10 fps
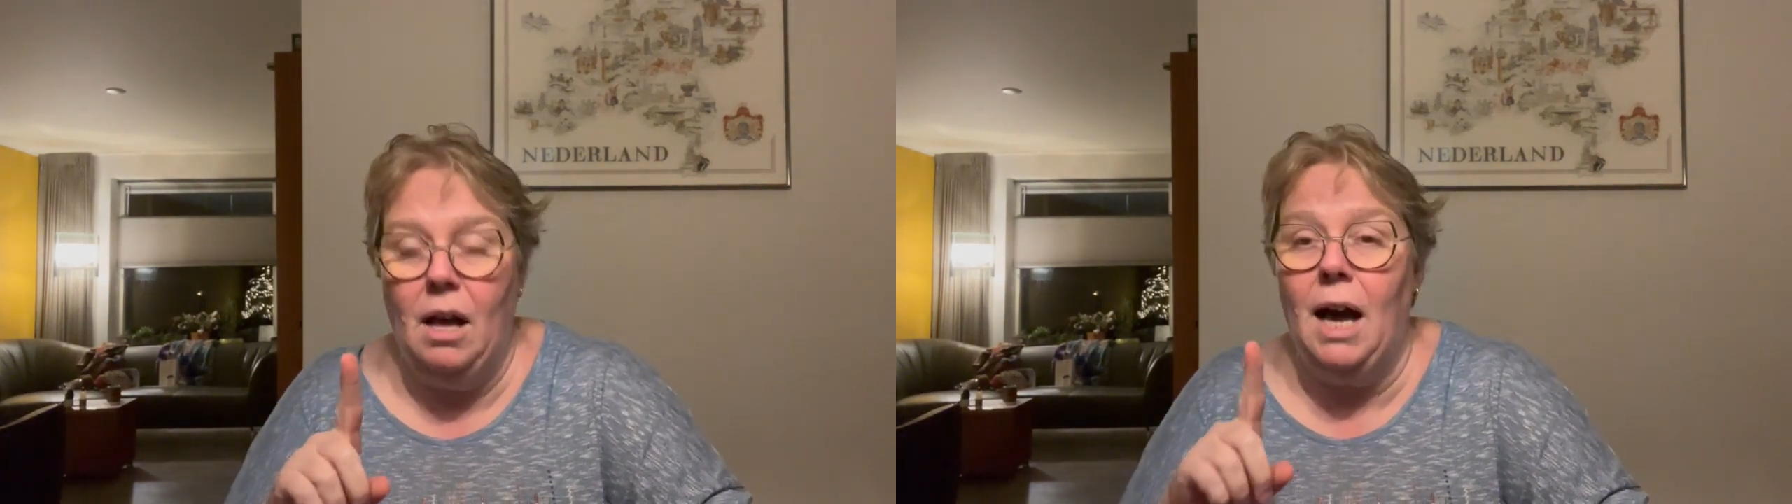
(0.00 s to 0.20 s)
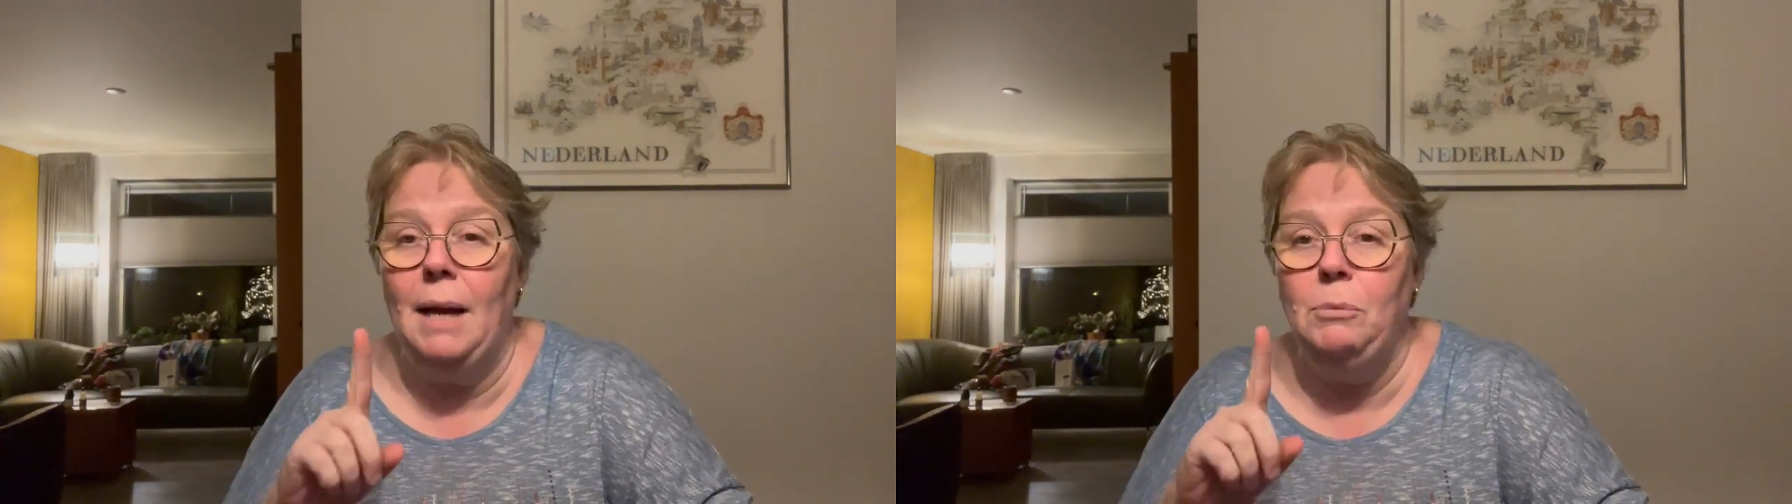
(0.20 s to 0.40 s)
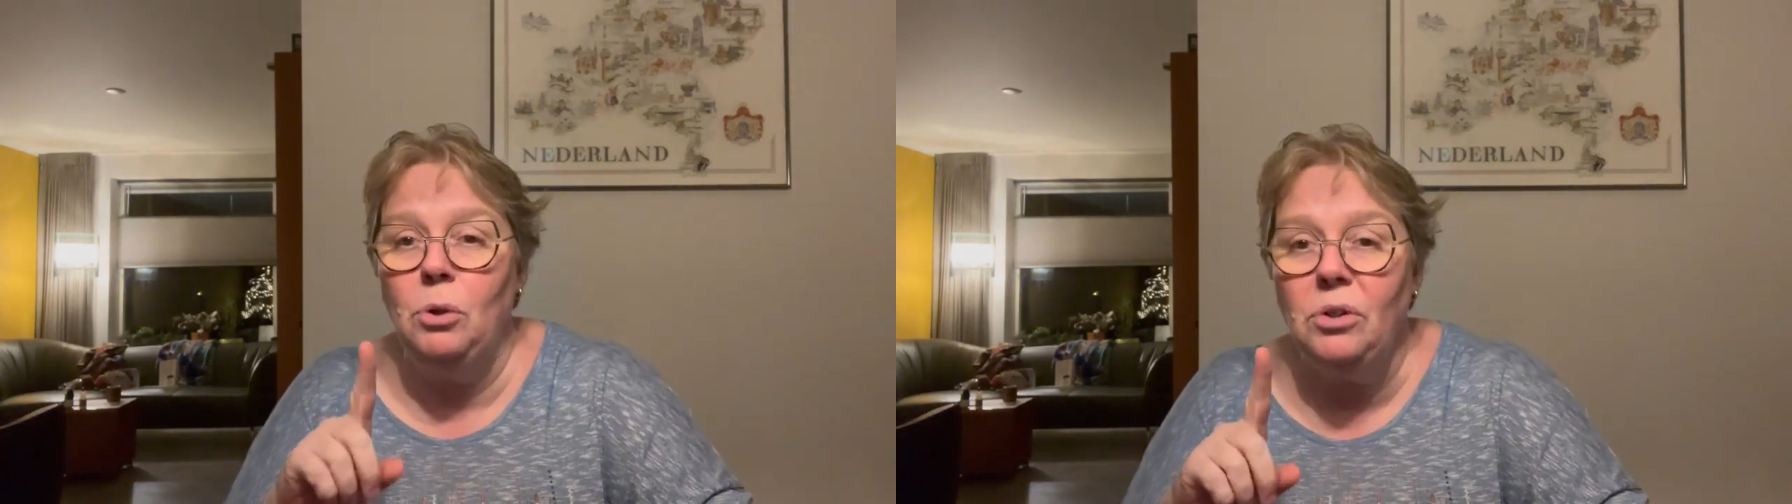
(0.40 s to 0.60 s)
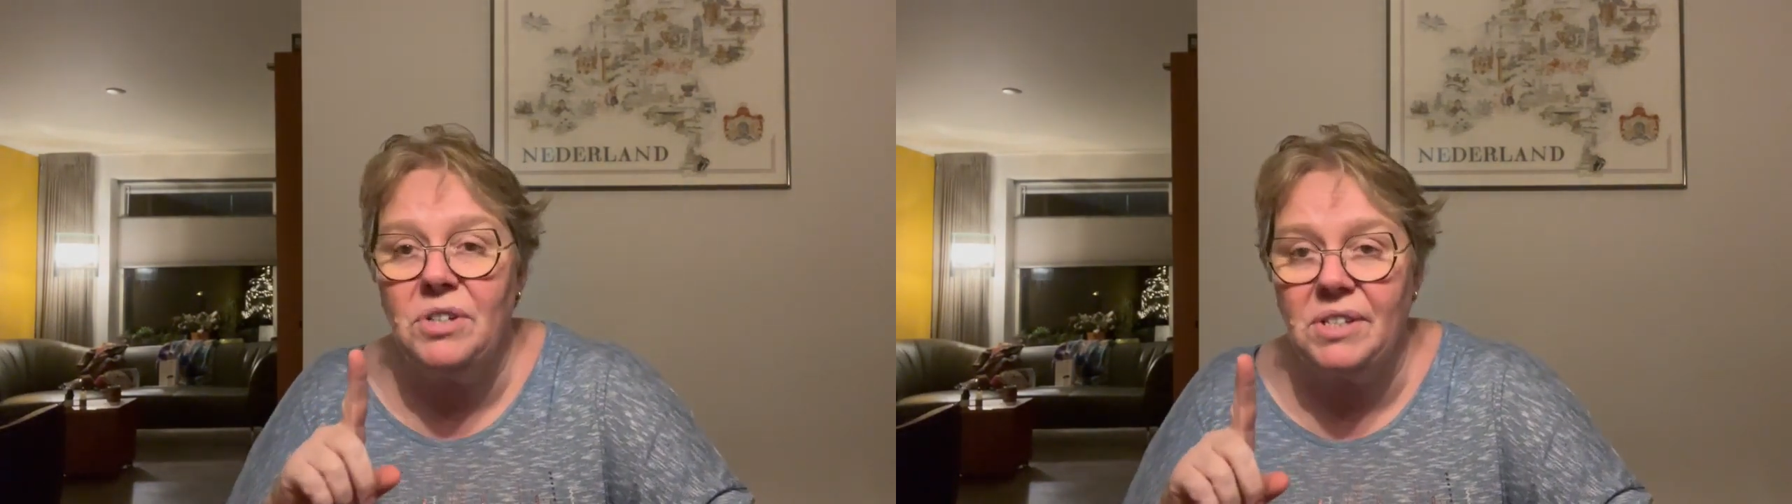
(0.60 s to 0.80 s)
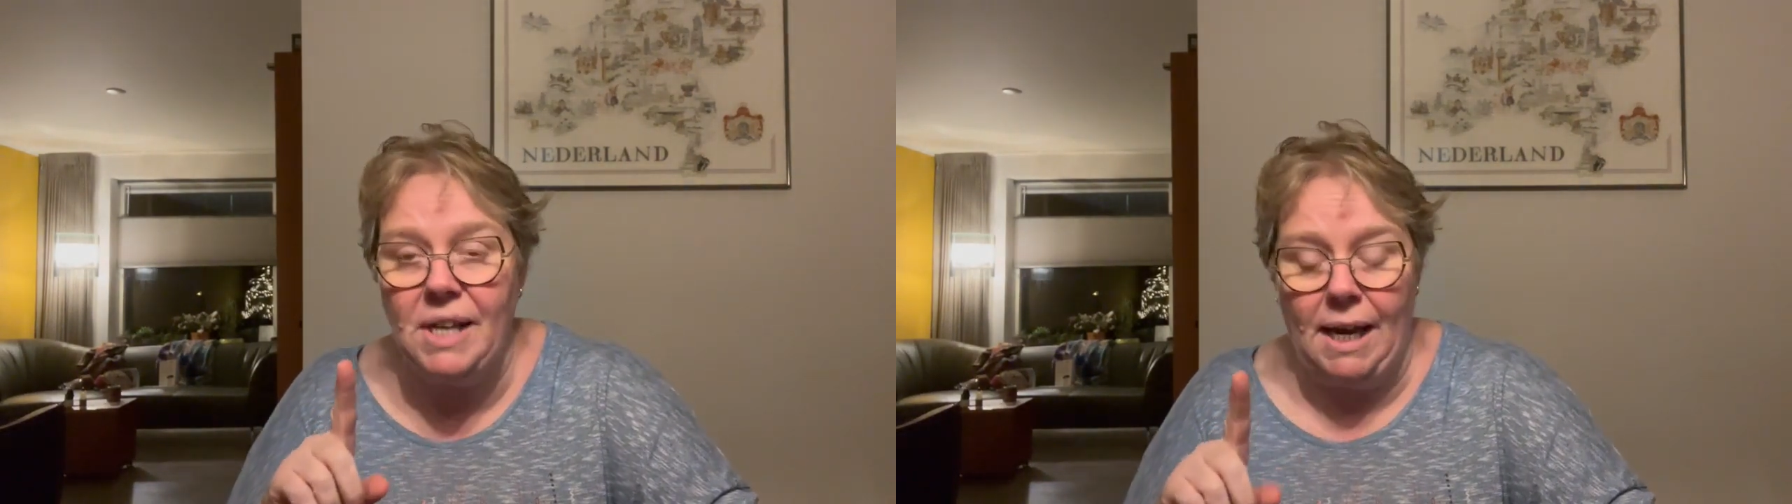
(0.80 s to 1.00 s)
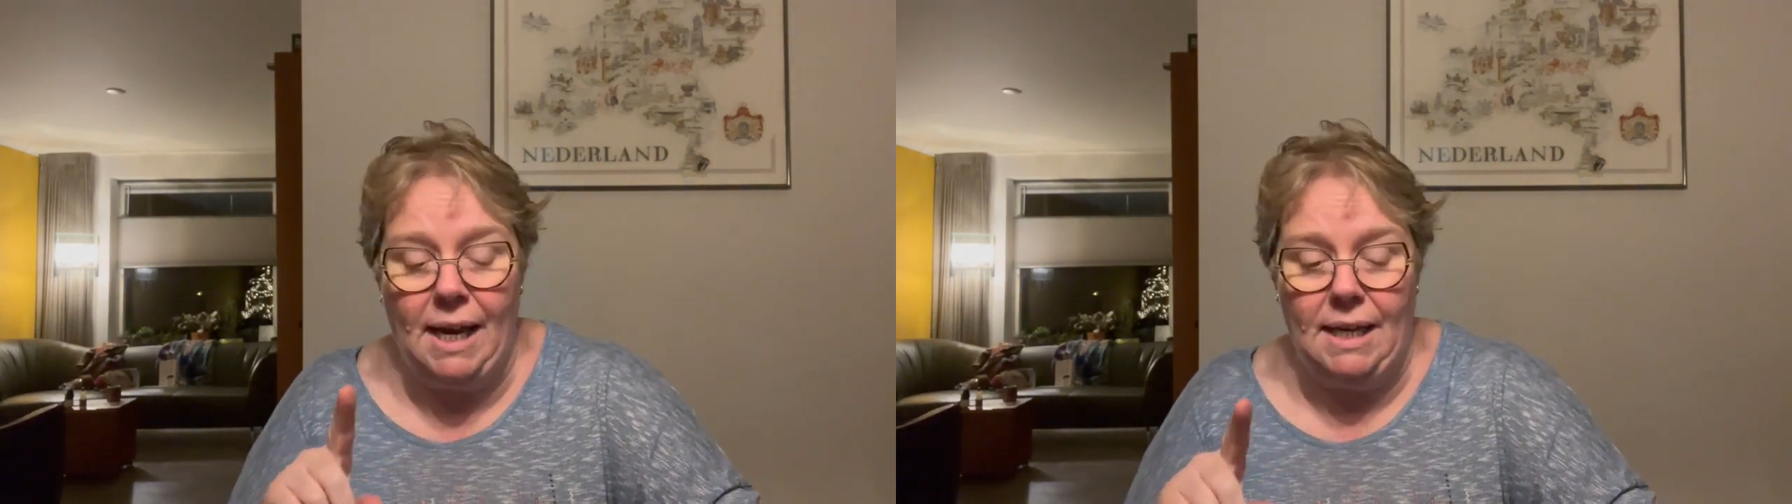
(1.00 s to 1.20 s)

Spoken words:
I'm not a tech